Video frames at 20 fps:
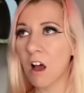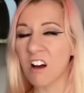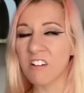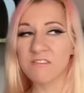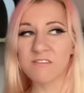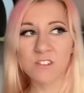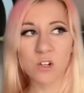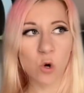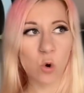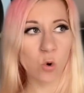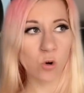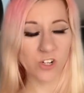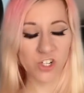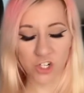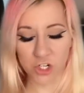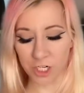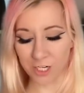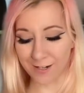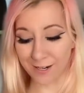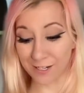Of course
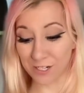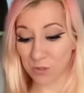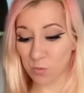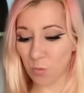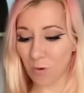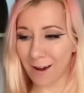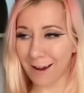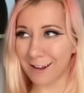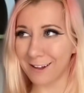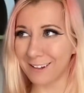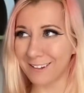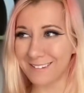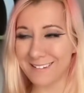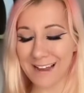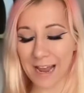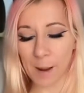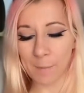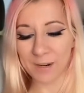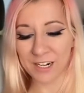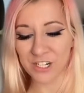she does. Well,
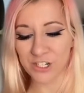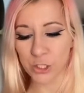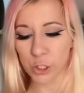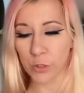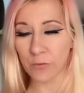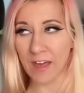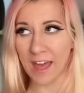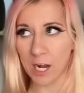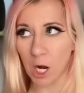I'm gonna turn